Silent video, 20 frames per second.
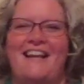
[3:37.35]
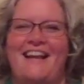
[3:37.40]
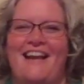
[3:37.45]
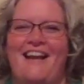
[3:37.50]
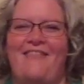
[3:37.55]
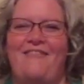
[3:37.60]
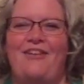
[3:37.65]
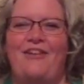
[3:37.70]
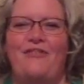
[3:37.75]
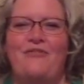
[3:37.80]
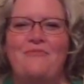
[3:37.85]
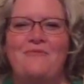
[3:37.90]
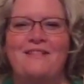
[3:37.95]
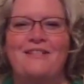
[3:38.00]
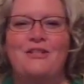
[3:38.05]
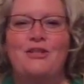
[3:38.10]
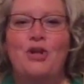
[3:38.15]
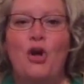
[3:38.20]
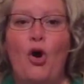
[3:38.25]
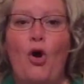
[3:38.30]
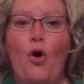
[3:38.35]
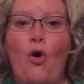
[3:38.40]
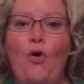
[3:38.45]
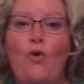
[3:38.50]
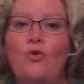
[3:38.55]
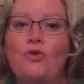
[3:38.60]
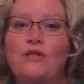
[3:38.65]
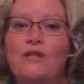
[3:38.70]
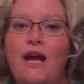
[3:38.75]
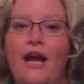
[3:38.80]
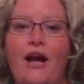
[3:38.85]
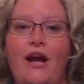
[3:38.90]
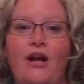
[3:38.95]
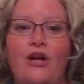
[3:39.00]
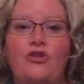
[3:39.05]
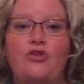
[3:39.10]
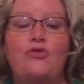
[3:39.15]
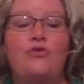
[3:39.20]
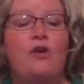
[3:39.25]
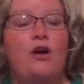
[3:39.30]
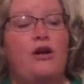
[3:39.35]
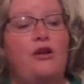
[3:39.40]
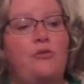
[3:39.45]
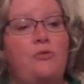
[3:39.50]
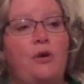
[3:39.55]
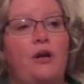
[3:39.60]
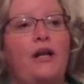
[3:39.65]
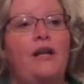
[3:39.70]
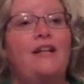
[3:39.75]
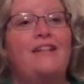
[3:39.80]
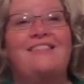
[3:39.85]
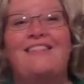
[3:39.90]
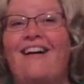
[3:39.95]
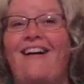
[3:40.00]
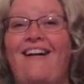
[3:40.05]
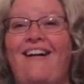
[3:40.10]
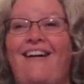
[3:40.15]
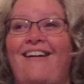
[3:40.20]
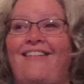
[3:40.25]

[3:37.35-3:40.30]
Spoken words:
Have you ever been so scared you thought you were going to die?